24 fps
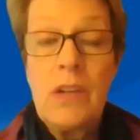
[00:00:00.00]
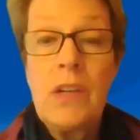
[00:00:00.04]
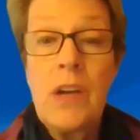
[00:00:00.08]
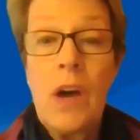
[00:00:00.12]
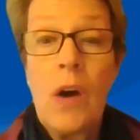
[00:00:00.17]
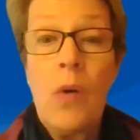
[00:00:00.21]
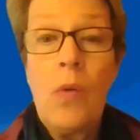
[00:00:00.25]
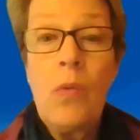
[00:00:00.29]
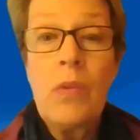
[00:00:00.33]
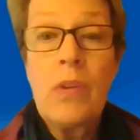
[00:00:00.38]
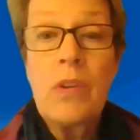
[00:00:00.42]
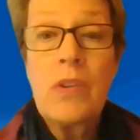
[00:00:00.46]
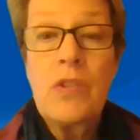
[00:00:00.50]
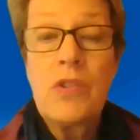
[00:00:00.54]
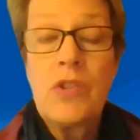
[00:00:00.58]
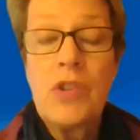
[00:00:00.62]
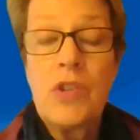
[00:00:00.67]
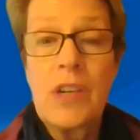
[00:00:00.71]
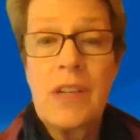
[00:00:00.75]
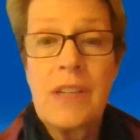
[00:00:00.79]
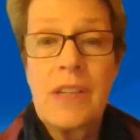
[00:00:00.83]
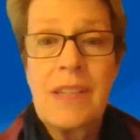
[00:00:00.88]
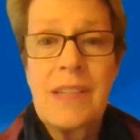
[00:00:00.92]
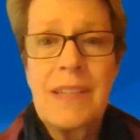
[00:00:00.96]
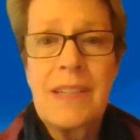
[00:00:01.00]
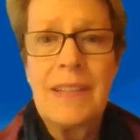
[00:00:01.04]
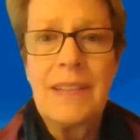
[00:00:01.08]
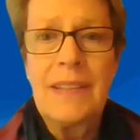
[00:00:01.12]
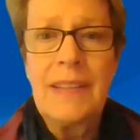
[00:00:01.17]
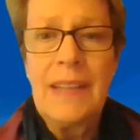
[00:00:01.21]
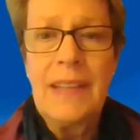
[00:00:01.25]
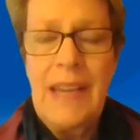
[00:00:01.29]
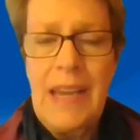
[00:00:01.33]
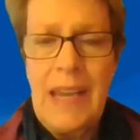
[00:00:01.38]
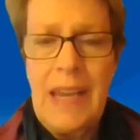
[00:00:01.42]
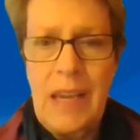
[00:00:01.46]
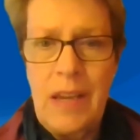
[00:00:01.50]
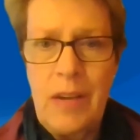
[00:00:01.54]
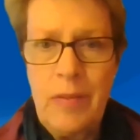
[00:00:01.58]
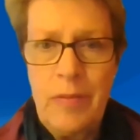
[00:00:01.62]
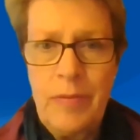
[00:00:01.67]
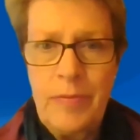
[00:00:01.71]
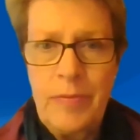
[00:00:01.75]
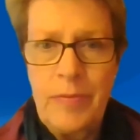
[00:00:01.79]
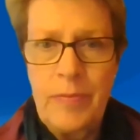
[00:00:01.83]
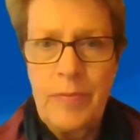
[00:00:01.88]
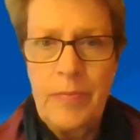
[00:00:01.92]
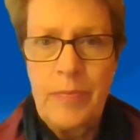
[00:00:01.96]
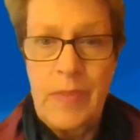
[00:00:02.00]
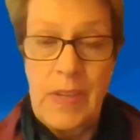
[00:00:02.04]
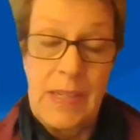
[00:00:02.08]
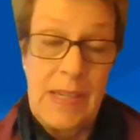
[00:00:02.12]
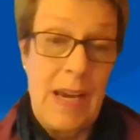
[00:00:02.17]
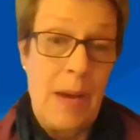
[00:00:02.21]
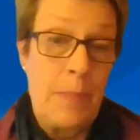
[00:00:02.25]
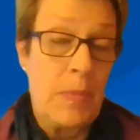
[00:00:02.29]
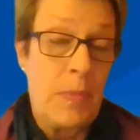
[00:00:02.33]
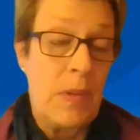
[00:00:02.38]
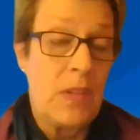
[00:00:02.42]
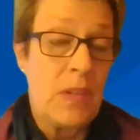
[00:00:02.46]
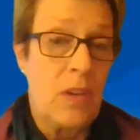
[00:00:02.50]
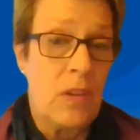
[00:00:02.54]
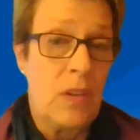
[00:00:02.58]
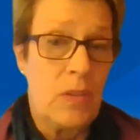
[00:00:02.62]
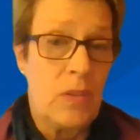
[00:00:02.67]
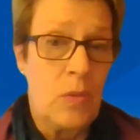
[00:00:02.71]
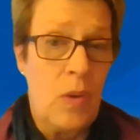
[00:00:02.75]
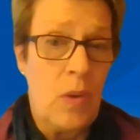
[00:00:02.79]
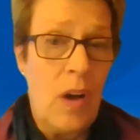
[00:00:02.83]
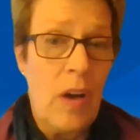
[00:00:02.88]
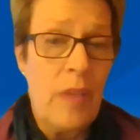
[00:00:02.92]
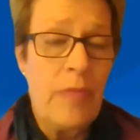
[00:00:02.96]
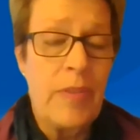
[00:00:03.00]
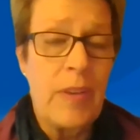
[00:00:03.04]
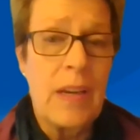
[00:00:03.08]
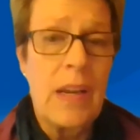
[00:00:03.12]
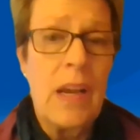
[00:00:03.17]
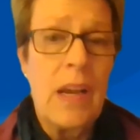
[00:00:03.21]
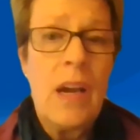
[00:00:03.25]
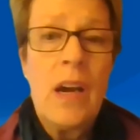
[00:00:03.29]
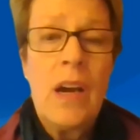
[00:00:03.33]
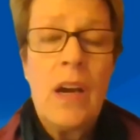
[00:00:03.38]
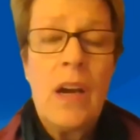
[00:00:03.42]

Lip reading: Don't just leave. This happens all too often.